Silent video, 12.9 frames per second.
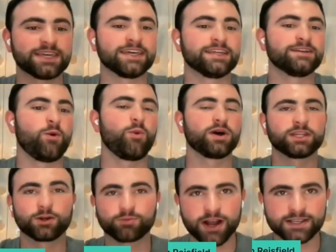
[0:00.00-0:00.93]
steps
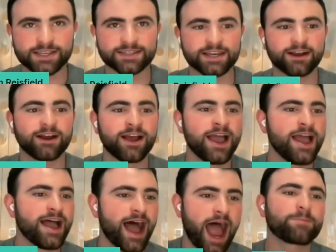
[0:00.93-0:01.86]
in one little process
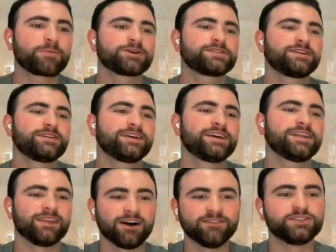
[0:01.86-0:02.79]
here. I
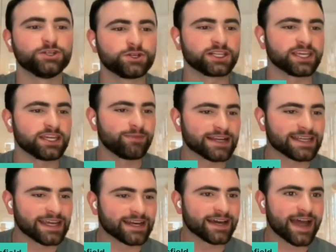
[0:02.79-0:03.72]
personally love to
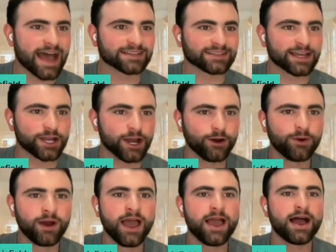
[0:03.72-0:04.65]
clean my data as
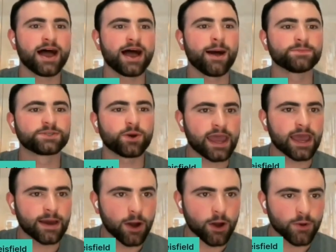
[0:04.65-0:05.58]
I go. So
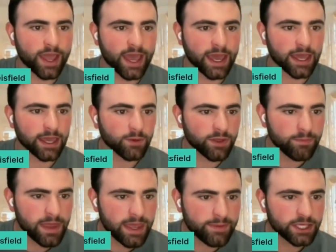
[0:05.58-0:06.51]
I am
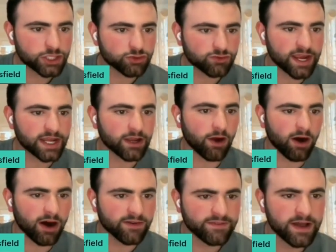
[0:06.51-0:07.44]
okay with maybe
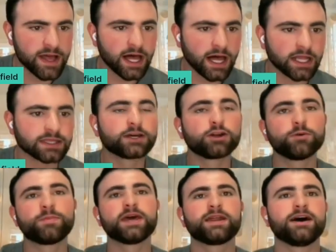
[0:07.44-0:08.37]
trading off
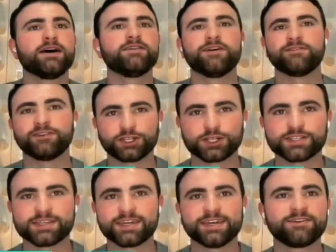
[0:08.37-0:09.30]
a little bit of
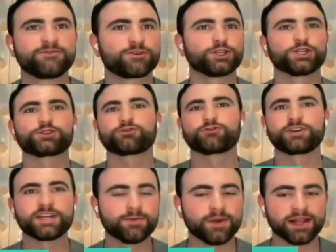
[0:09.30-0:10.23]
efficiency for
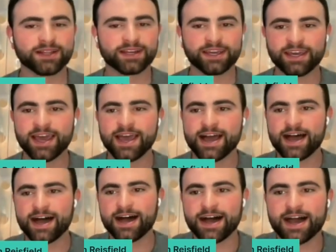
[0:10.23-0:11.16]
just
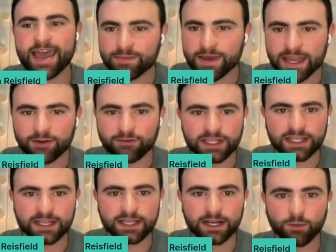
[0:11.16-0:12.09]
readability and
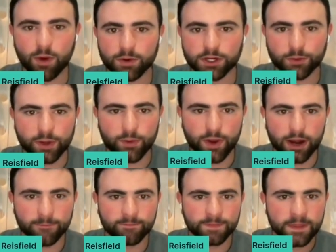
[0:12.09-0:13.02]
making it really clear what we're
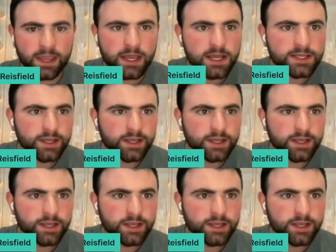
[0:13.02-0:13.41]
doing where.